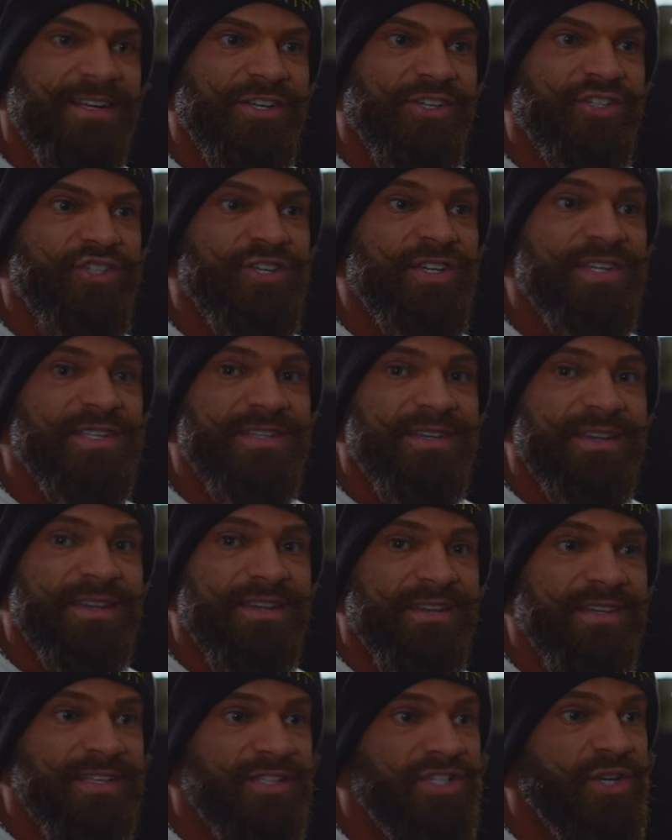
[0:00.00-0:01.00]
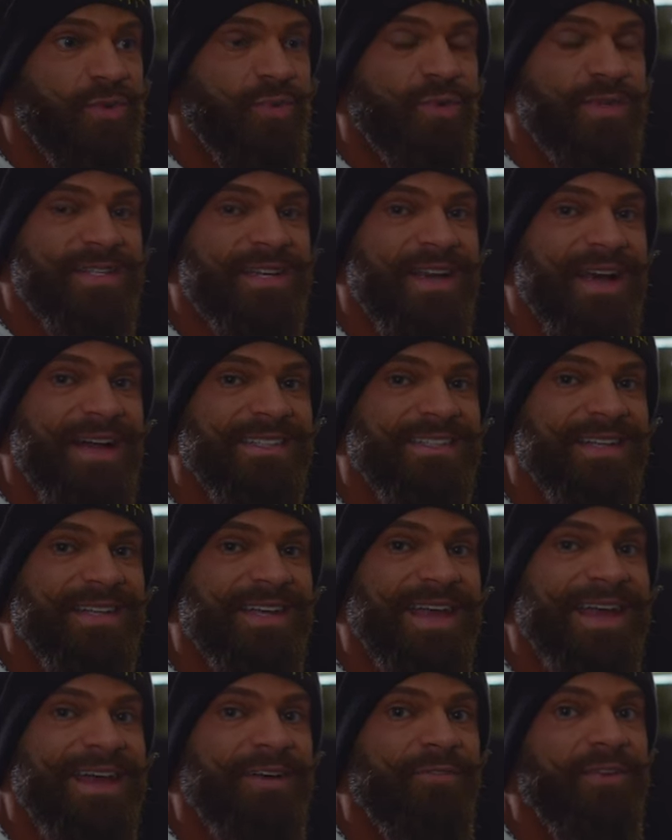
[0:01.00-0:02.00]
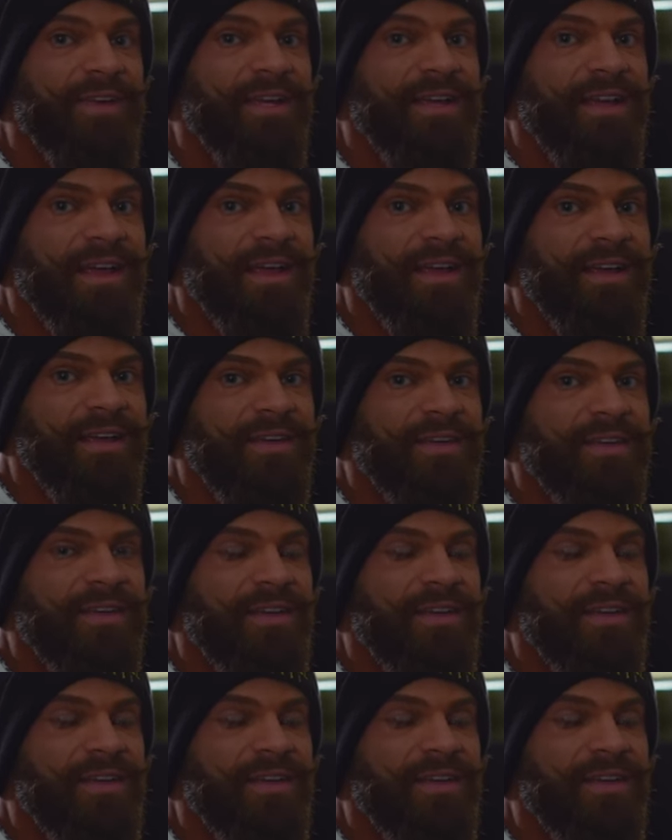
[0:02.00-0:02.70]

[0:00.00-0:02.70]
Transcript: She was cutting every day.